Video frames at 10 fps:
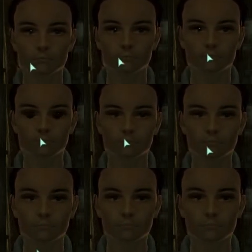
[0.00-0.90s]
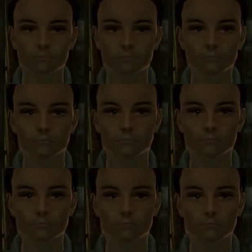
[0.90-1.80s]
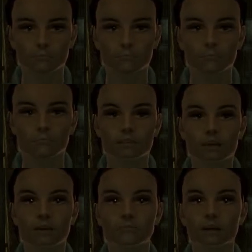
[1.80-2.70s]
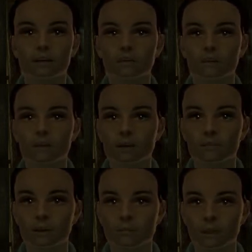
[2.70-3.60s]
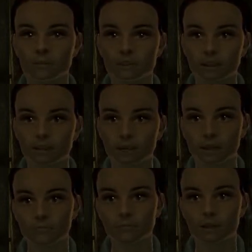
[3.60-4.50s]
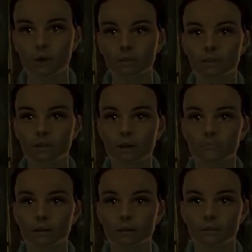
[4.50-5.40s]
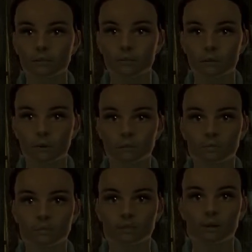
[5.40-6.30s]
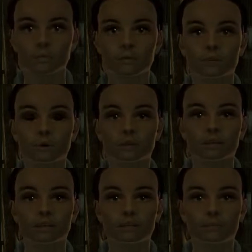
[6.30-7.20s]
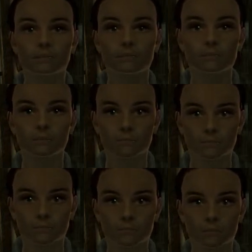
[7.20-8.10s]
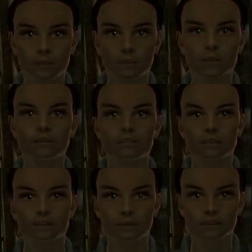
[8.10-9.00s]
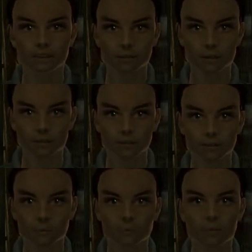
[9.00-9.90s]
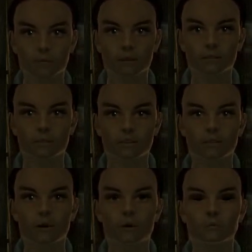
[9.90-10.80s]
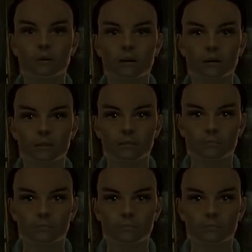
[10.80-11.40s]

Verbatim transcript: No... Even I'm not sure I can believe that, and I'm downright gullible. Or so I'm told. But I guess if that's what they said, what else is there to go on?